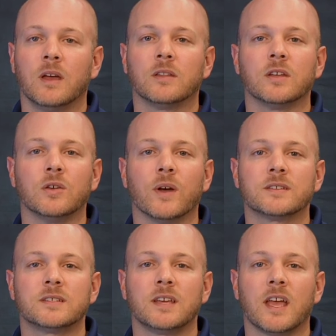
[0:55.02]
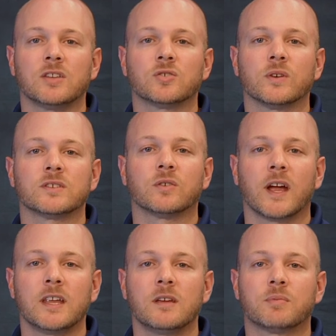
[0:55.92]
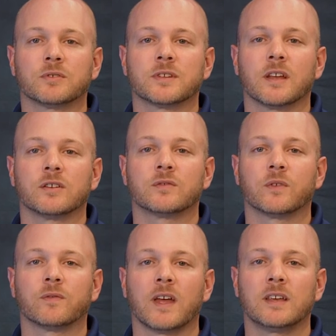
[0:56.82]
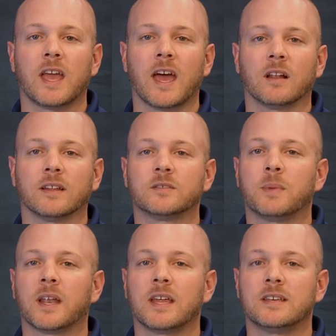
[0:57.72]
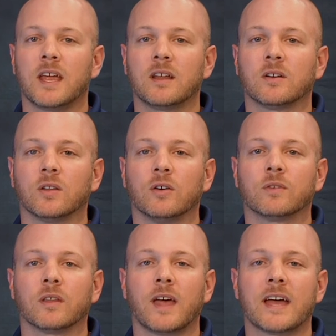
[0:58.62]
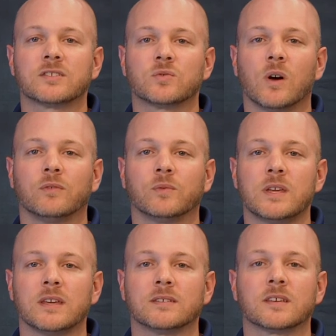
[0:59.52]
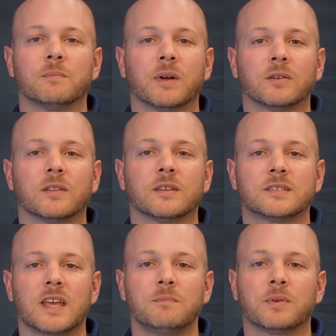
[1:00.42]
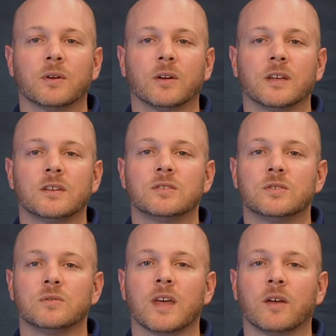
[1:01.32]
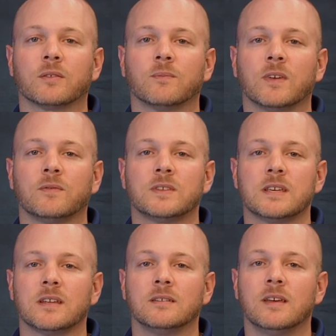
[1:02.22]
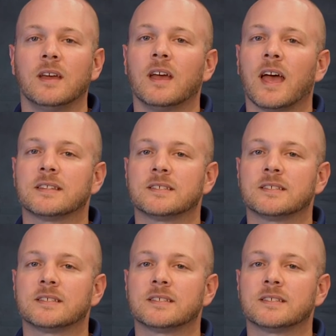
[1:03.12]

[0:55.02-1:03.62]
The U S D A choice grading percentage for fed cattle has been identical over the last twelve weeks compared to the same period in two thousand fifteen at